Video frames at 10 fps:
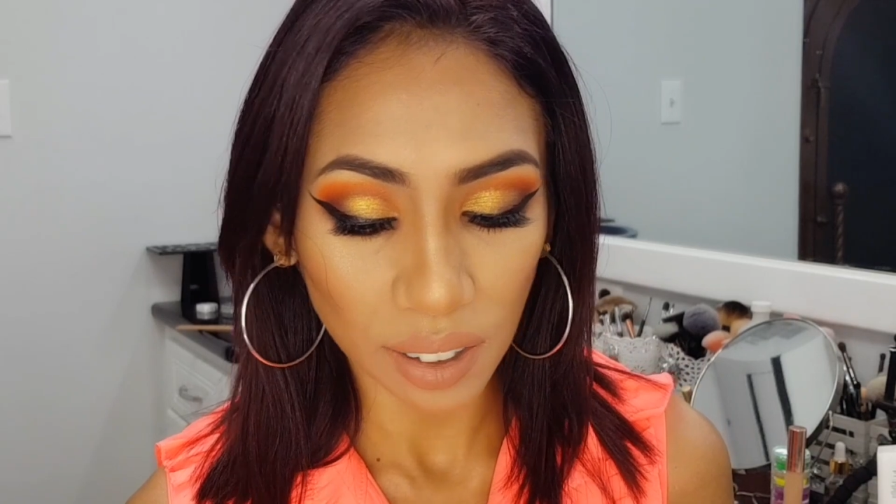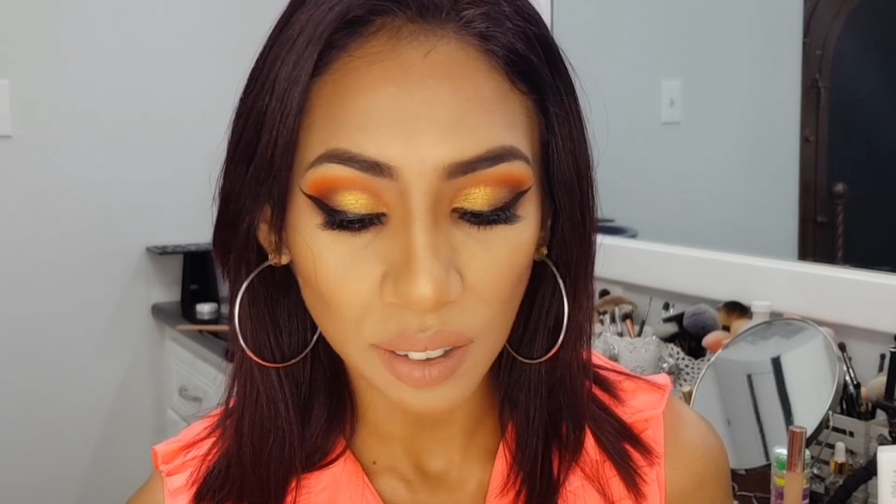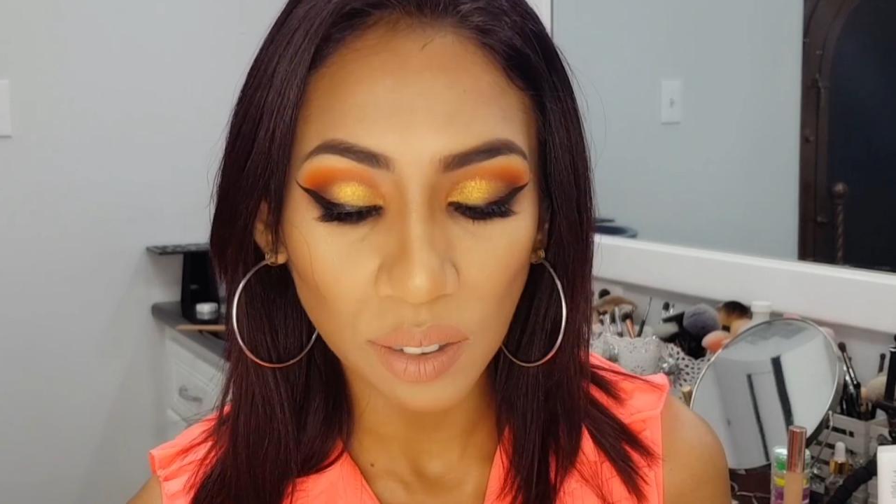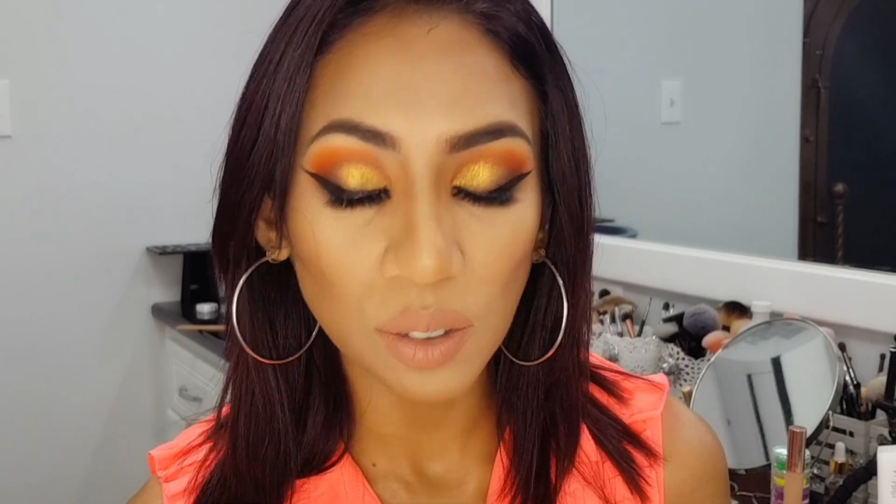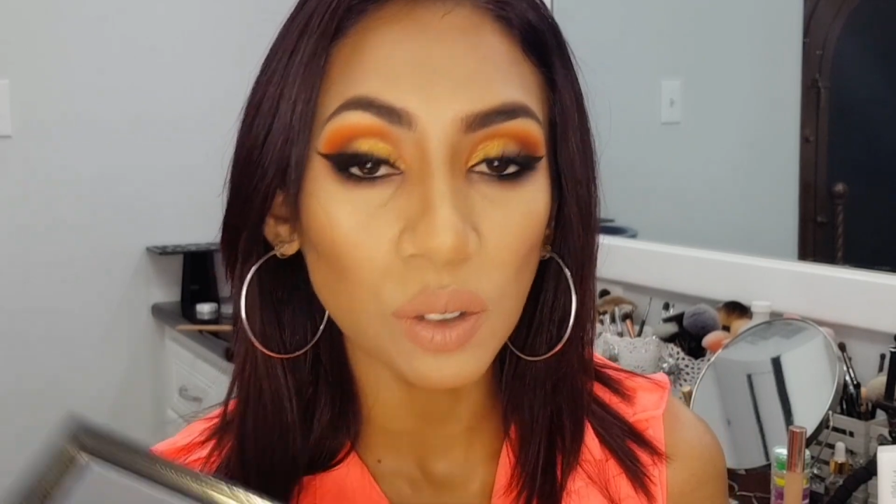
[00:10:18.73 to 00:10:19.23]

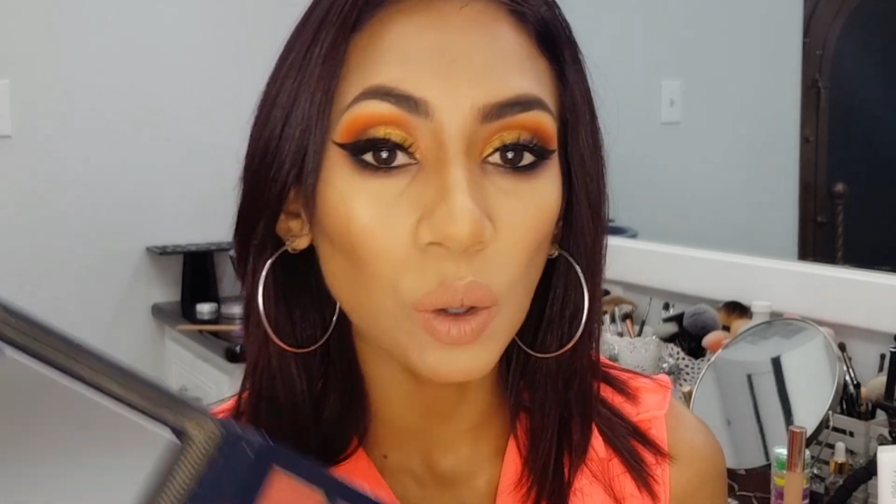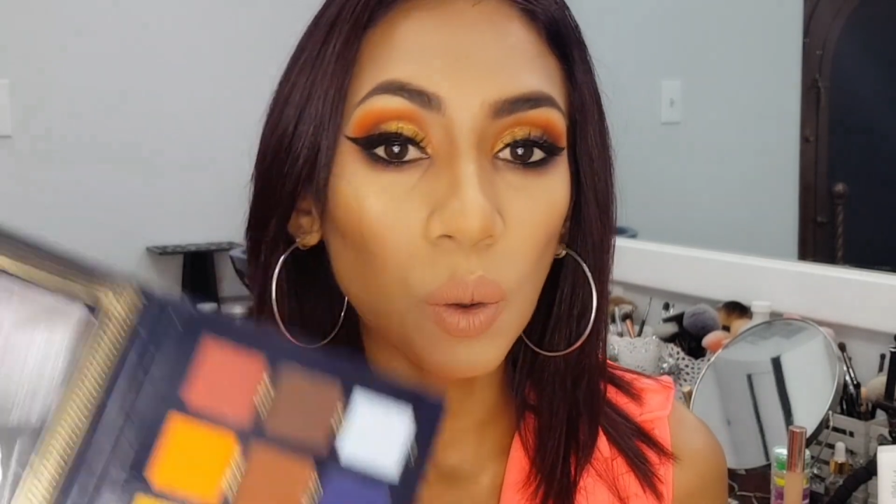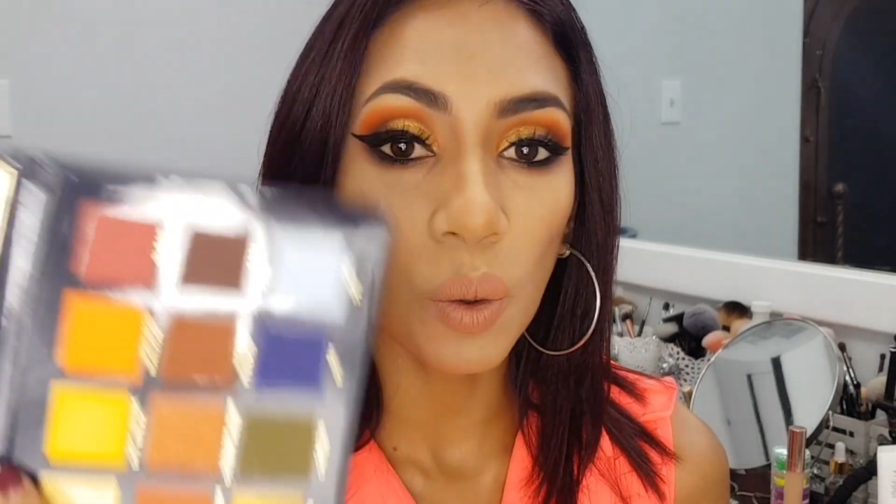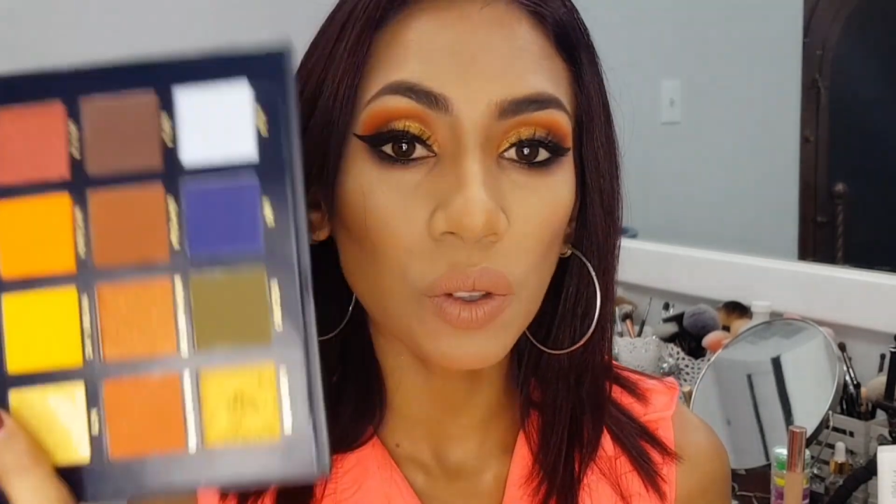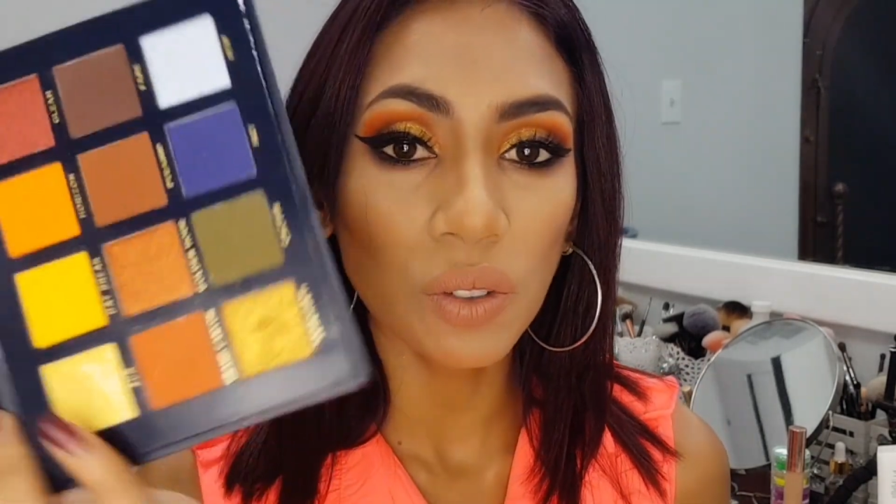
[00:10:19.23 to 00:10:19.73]

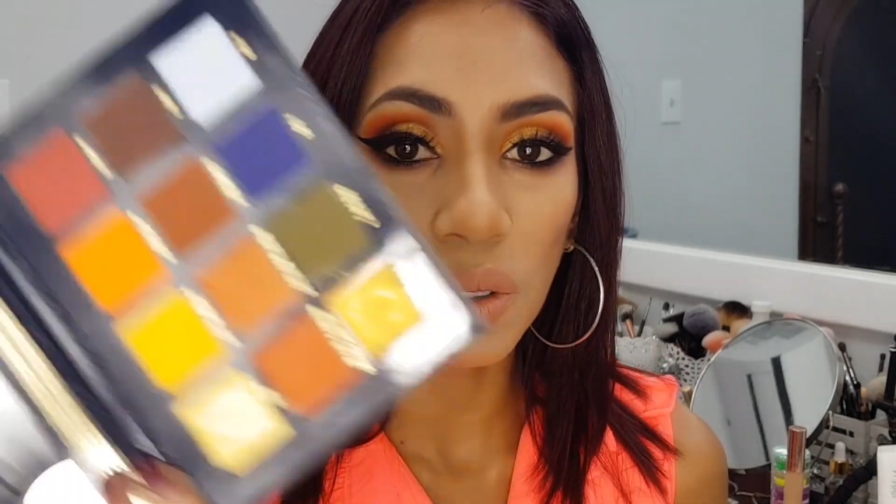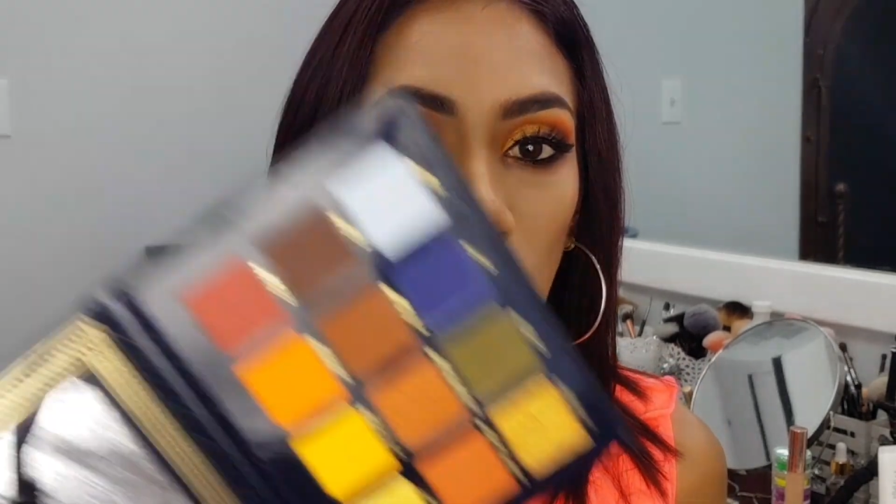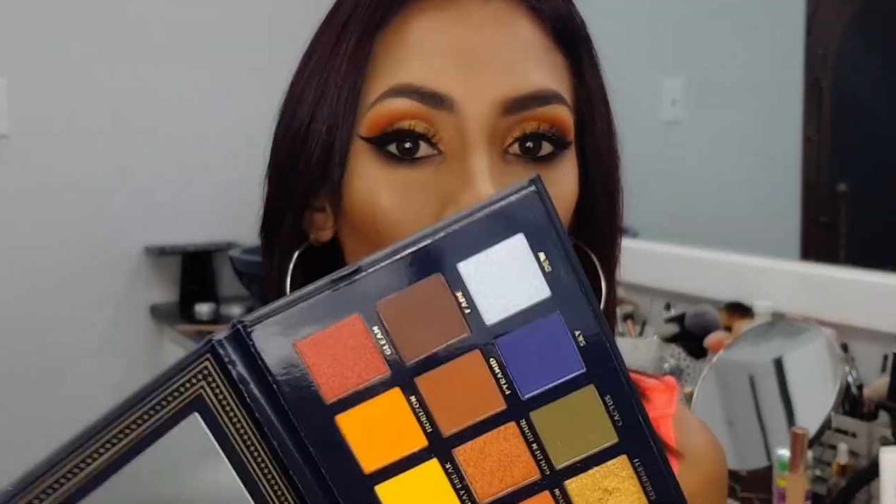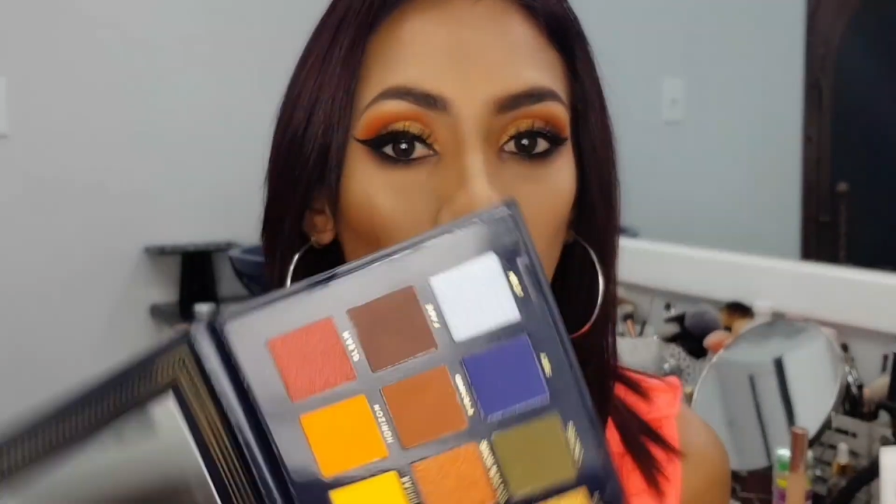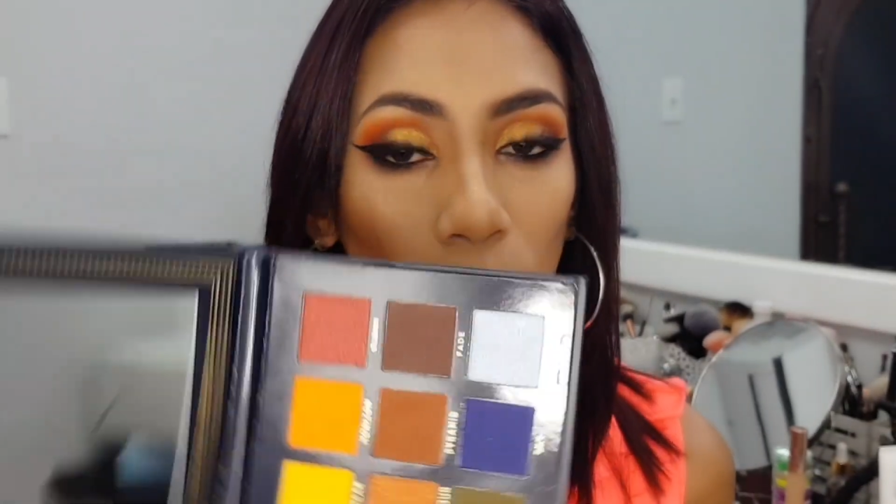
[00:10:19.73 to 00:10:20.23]

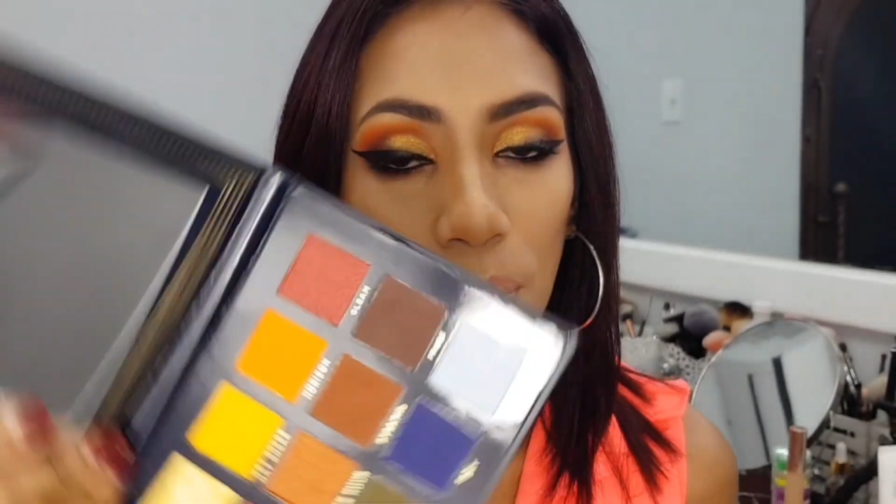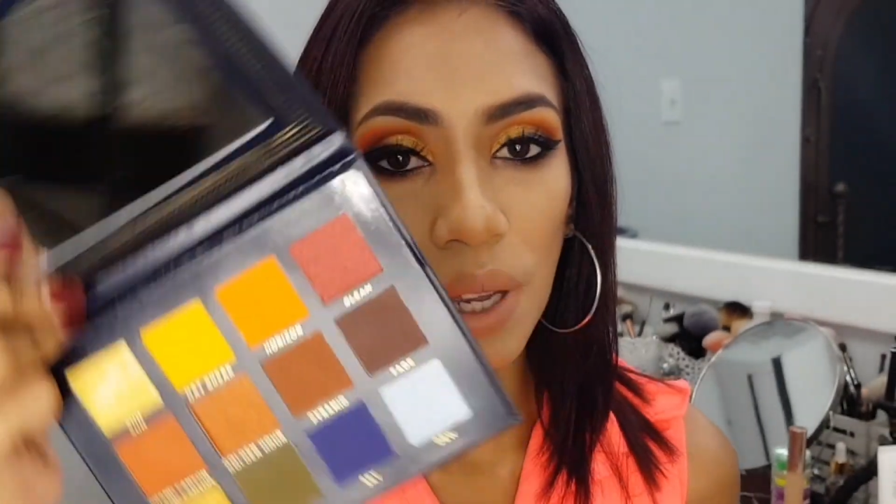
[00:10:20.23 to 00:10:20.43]
so